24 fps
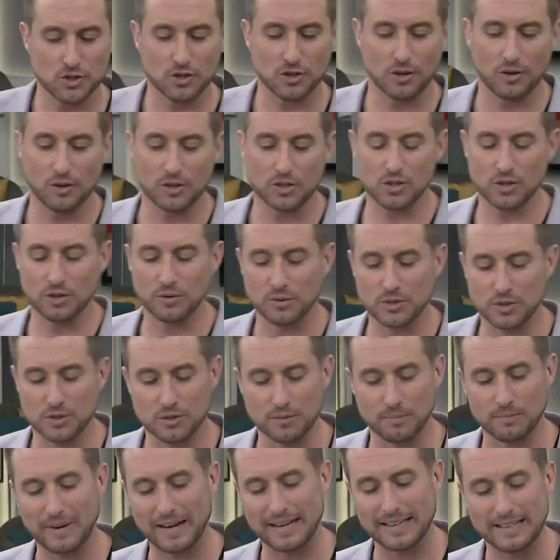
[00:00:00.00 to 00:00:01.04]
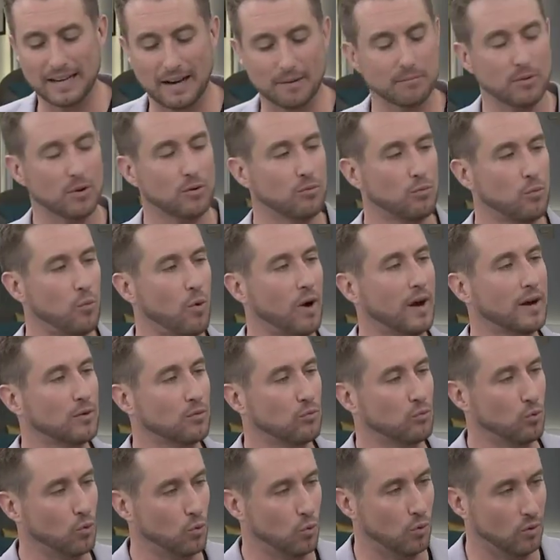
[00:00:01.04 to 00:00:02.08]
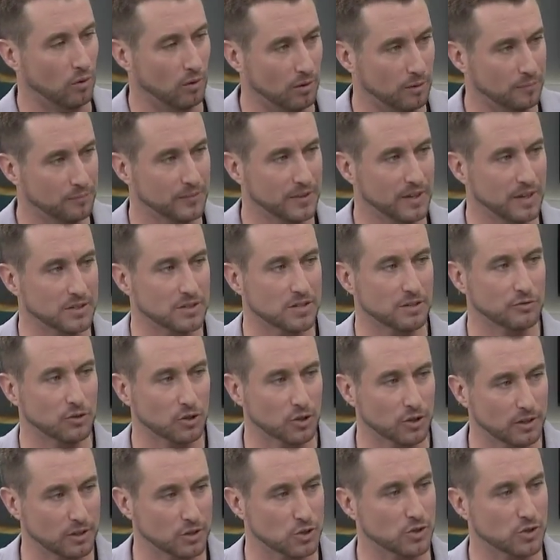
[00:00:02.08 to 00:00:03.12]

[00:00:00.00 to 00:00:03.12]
so, why? so, so my number one rule is if you're going to